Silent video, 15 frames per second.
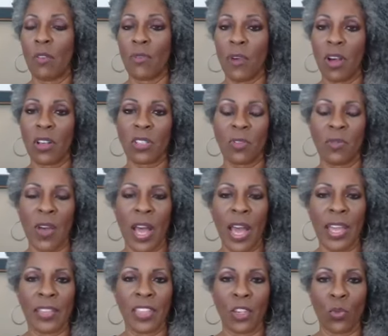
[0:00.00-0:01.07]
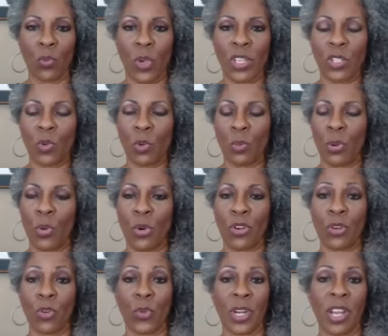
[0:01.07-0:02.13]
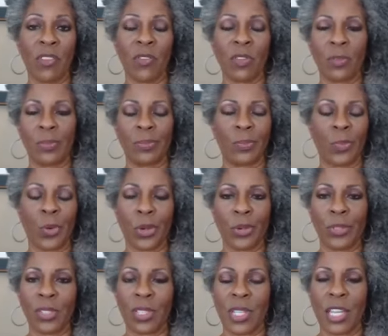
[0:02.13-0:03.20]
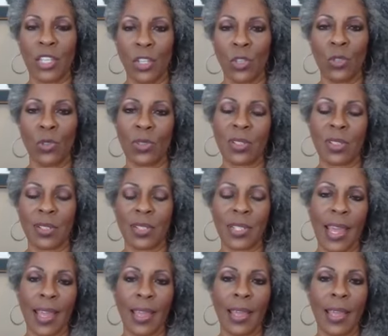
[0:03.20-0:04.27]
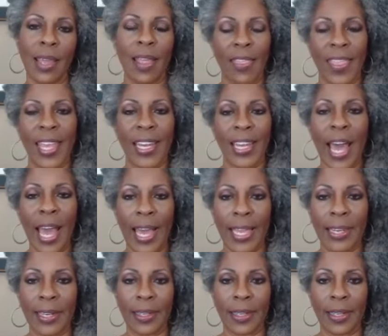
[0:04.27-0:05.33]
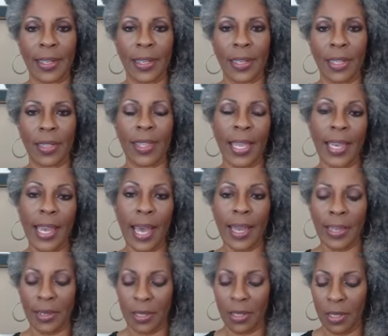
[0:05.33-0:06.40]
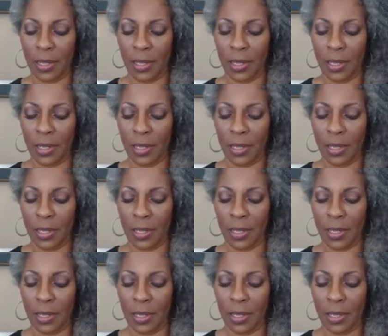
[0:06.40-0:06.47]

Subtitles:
falsifying the arrest report or whatever words they used to say they lied. They lied.